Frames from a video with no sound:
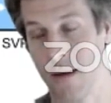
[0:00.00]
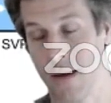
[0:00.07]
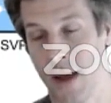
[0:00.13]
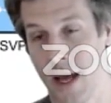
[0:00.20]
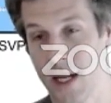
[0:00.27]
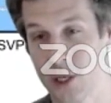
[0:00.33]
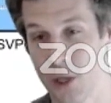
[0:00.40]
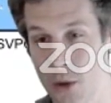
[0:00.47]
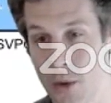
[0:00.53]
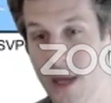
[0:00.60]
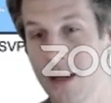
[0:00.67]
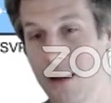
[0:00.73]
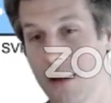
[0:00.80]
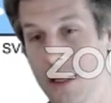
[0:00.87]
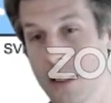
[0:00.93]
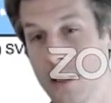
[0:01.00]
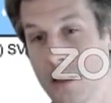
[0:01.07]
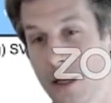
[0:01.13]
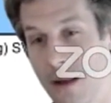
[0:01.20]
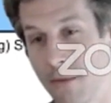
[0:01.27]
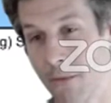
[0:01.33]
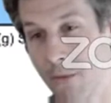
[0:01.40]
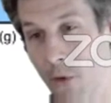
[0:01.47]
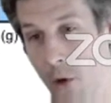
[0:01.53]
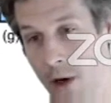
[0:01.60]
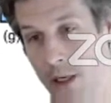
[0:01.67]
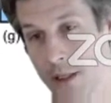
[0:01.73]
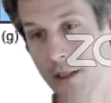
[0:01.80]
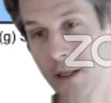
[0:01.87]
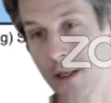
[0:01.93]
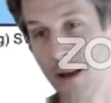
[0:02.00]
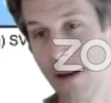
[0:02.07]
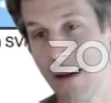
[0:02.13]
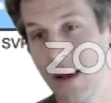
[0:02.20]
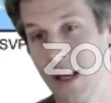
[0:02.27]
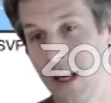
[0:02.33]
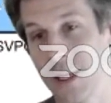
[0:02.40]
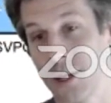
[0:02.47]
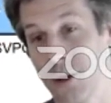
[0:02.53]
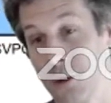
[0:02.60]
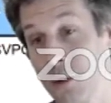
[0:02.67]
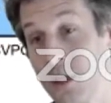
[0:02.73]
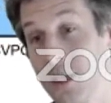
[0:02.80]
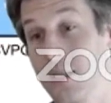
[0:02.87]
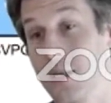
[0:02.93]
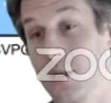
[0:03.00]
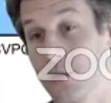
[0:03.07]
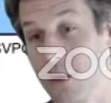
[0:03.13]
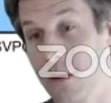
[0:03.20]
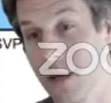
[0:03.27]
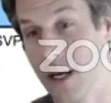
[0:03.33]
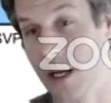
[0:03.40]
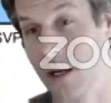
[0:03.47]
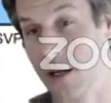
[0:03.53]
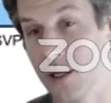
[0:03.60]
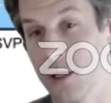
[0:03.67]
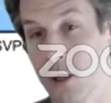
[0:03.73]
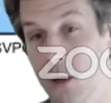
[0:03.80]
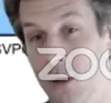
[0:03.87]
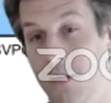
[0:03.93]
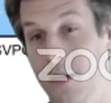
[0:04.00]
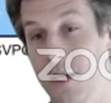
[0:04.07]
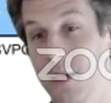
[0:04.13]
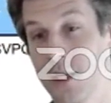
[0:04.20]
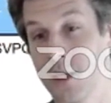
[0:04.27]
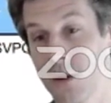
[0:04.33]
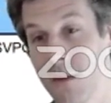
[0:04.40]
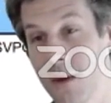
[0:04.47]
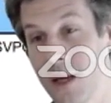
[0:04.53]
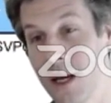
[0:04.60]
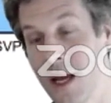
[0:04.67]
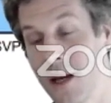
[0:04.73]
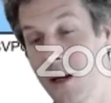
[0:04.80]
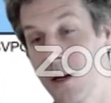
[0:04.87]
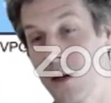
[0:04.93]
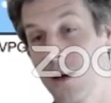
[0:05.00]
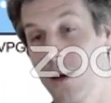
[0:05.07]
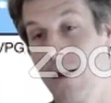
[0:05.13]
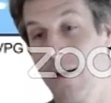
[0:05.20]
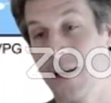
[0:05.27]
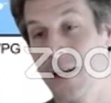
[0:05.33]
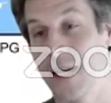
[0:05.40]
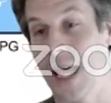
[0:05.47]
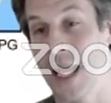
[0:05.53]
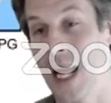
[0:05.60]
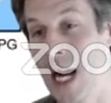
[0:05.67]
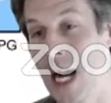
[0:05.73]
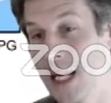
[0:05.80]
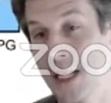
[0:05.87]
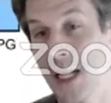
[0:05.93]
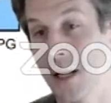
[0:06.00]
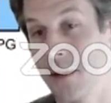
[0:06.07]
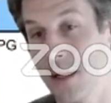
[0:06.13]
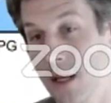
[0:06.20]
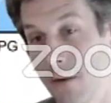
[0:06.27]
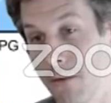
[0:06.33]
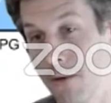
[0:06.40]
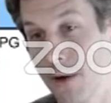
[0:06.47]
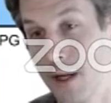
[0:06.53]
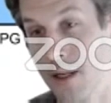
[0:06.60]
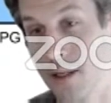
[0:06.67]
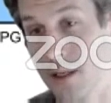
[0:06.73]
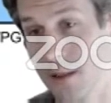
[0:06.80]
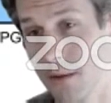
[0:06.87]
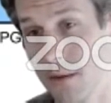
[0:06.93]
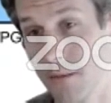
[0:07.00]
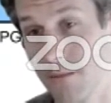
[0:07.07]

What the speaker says: And so the way that this is enforced is through this discriminator. So if the discriminator cannot tell the difference